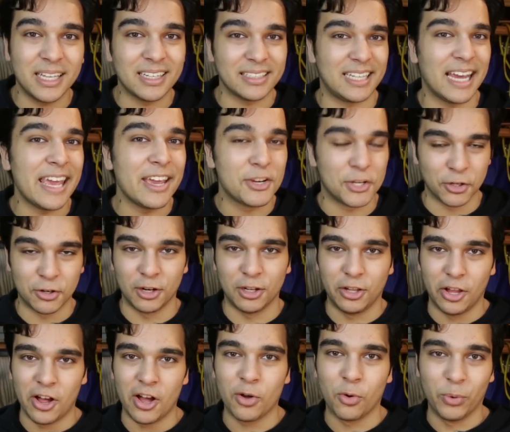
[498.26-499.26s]
me to take her
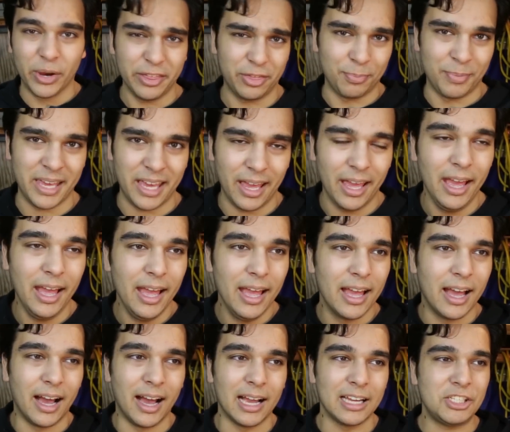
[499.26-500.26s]
along with me.
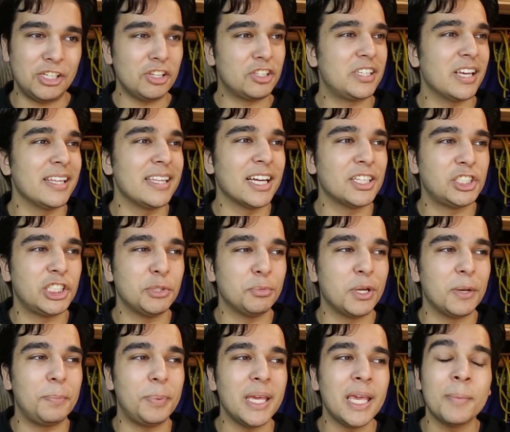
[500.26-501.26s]
Uh, she said that she
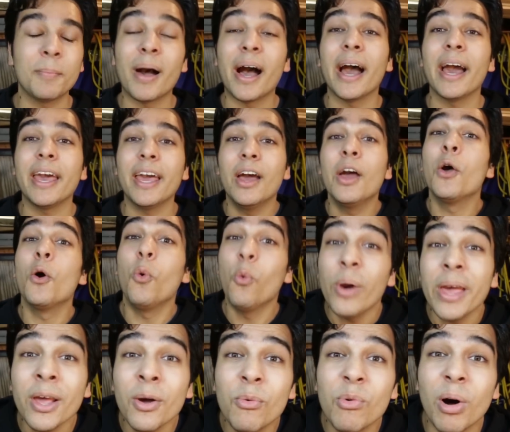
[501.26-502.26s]
would be my
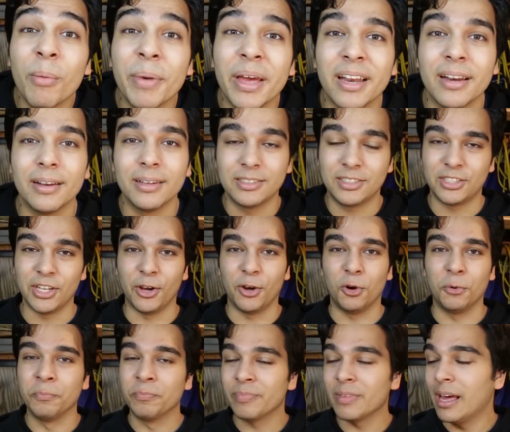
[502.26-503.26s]
wing woman.
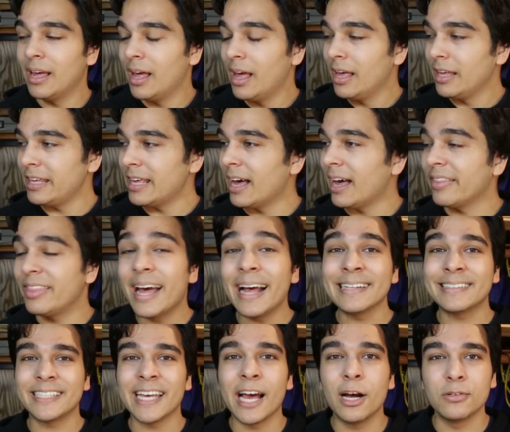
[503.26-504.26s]
So, yeah,
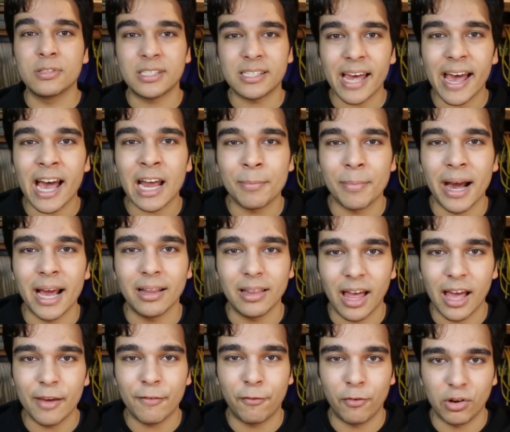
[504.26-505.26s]
that's how sad my
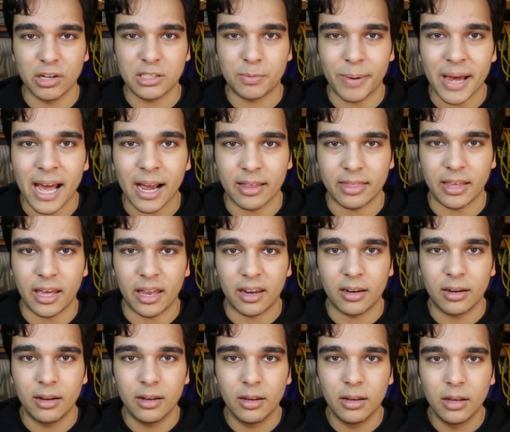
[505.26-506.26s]
life was back then.
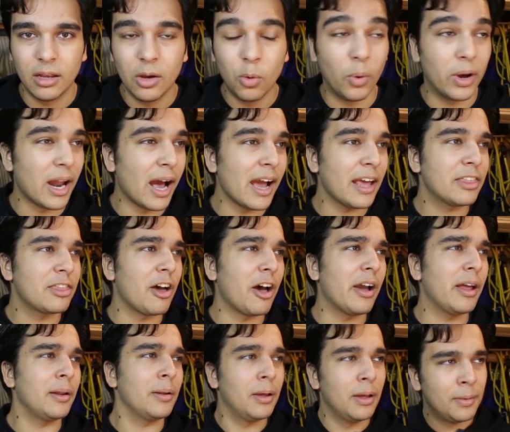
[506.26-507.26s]
When I thought,